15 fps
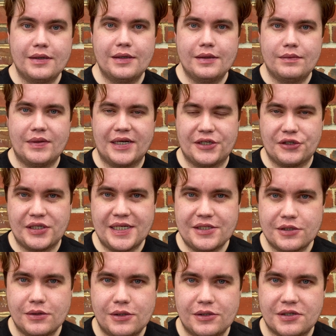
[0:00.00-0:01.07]
Now you need to
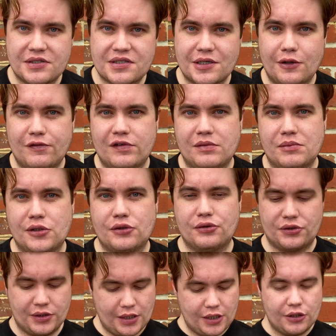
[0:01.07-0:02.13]
learn to self-amuse.
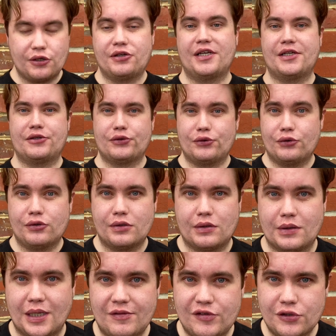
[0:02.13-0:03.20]
You need to
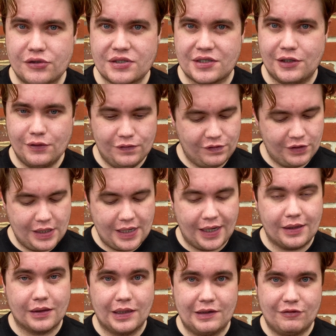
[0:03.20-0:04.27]
love yourself and
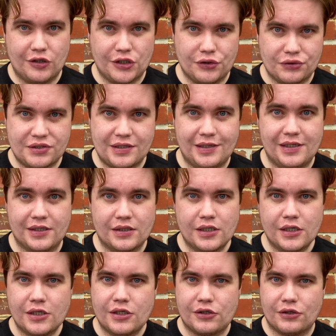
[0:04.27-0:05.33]
love what you're saying.
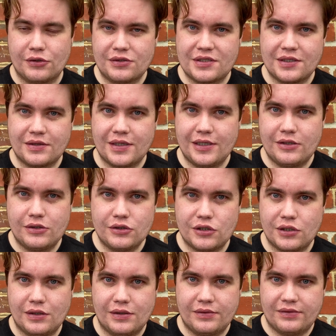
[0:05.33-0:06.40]
Don't sit there and try
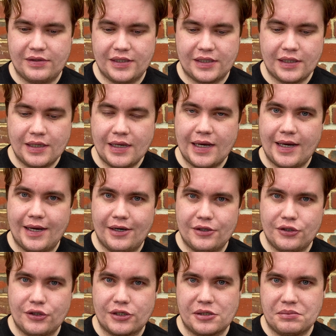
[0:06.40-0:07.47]
and think how you
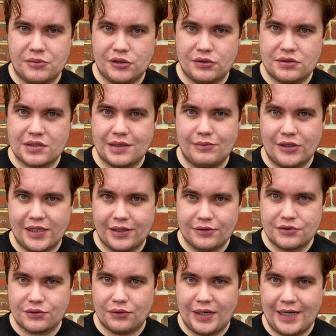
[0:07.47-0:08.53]
can amuse someone else
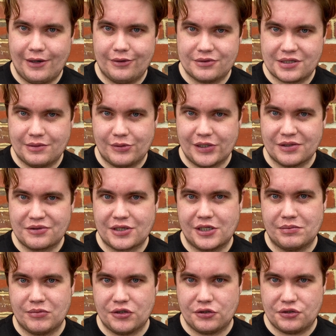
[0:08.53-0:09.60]
or how someone else can
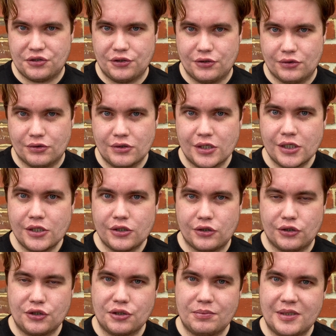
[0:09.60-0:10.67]
amuse you. You
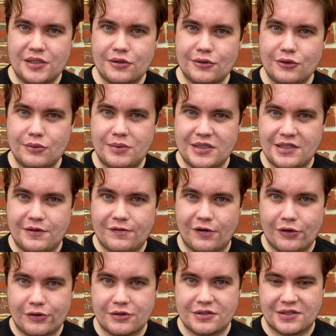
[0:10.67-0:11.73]
should be too busy
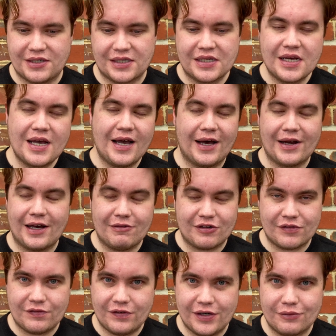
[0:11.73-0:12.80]
focusing and having
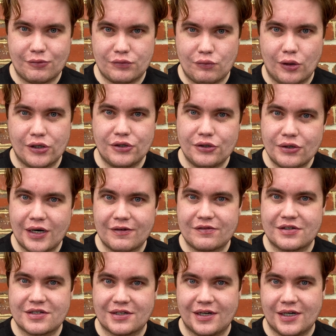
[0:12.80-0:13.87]
fun with what you have to
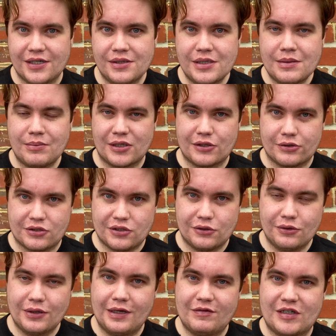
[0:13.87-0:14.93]
say, because you're
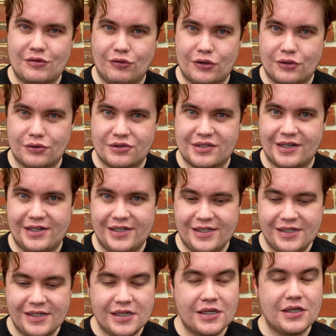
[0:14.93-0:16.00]
loving what you're saying,
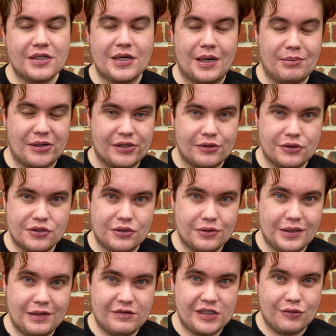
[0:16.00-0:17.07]
and because you're
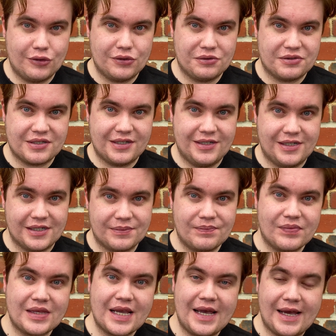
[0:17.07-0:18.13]
loving what you're saying,
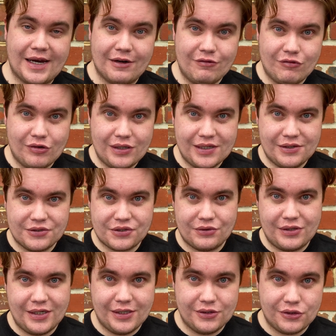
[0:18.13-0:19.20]
everyone else
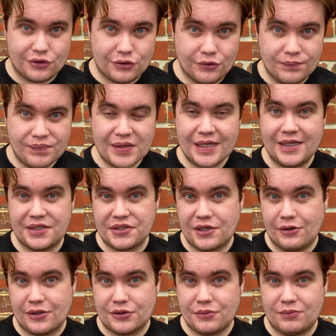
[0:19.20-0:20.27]
around you is going
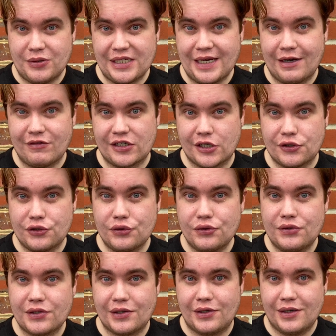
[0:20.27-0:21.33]
to be having a good
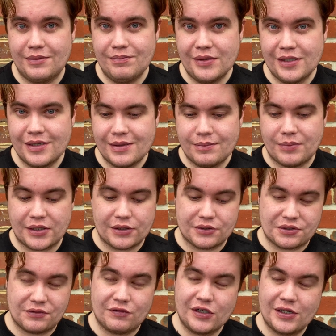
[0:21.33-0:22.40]
time because
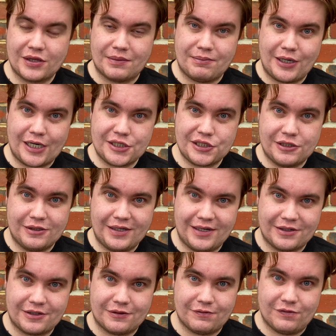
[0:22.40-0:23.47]
of the passion and
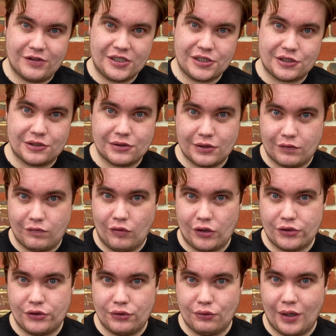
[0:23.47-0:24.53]
conviction of what
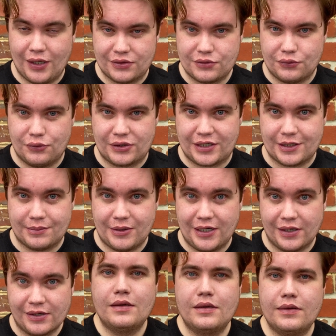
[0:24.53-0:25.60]
you are talking about.
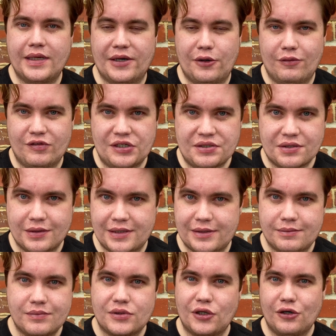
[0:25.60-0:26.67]
Now, obviously,
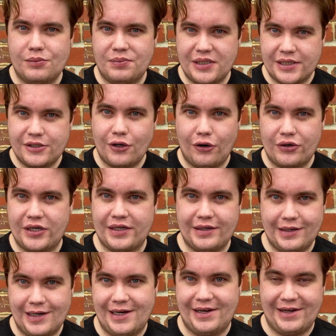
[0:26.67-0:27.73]
don't be cocky
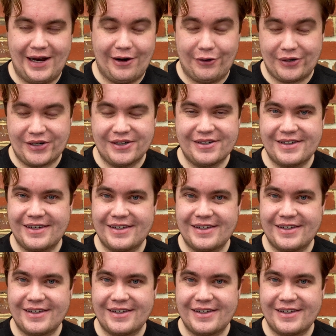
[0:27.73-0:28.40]
and arrogant.